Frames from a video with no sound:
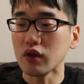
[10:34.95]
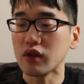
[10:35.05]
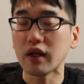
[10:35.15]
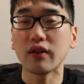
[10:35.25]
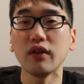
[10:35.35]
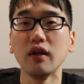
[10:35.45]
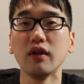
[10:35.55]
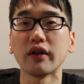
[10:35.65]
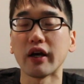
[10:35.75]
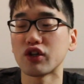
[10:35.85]
to get
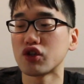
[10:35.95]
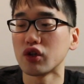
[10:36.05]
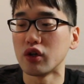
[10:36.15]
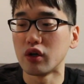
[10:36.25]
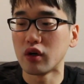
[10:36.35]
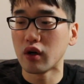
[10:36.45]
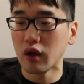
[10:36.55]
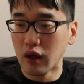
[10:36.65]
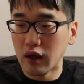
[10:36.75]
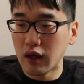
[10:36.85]
the
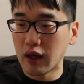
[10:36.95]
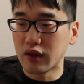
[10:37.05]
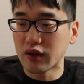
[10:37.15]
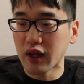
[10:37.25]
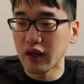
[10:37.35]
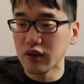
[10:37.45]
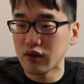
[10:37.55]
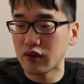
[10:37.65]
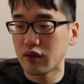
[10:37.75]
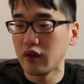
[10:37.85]
texture and the taste,